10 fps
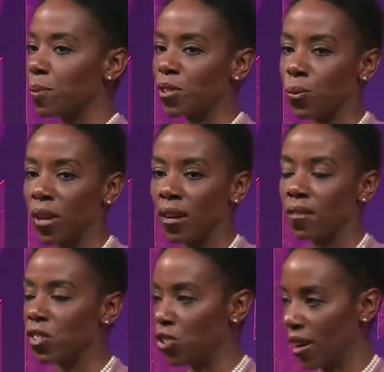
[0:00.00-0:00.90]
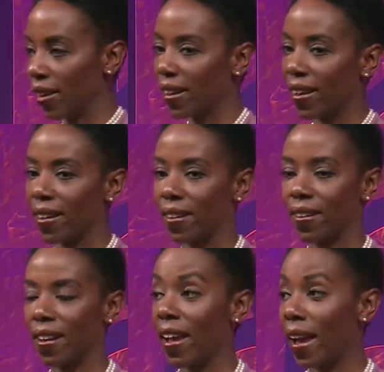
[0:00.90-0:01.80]
between the junk
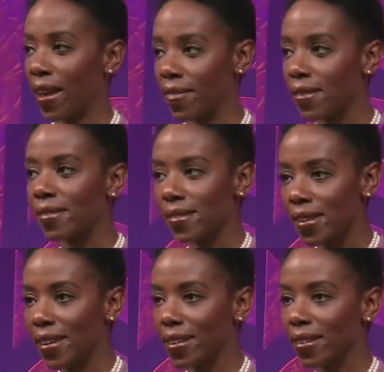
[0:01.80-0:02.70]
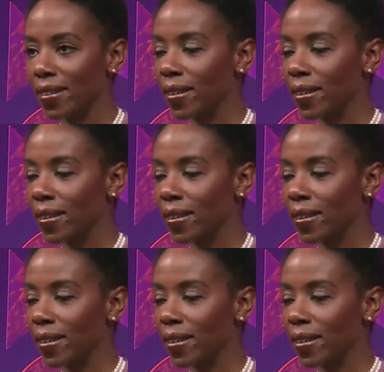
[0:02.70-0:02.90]
and the seed?